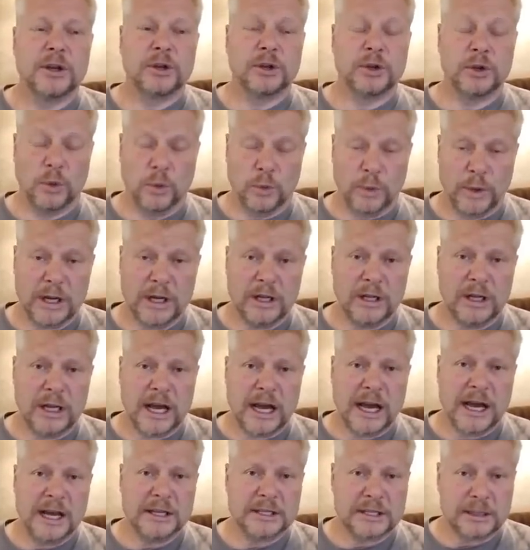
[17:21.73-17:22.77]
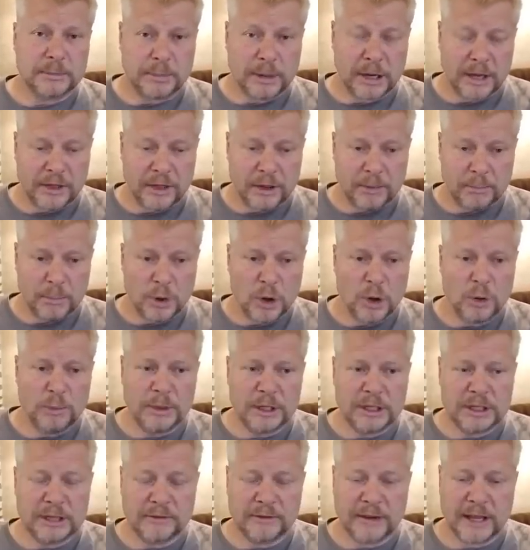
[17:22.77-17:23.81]
You realize upon the
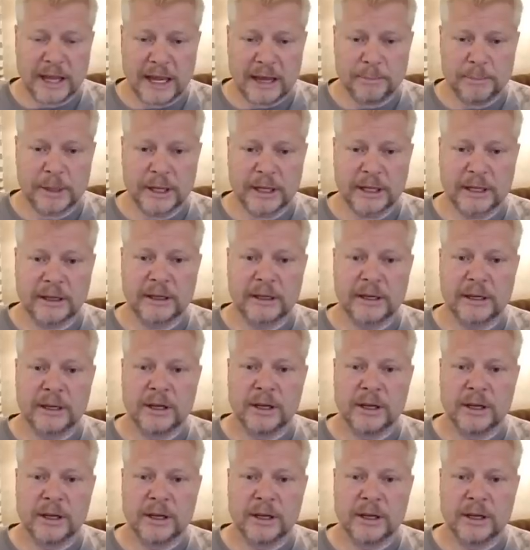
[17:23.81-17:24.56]
moment of camping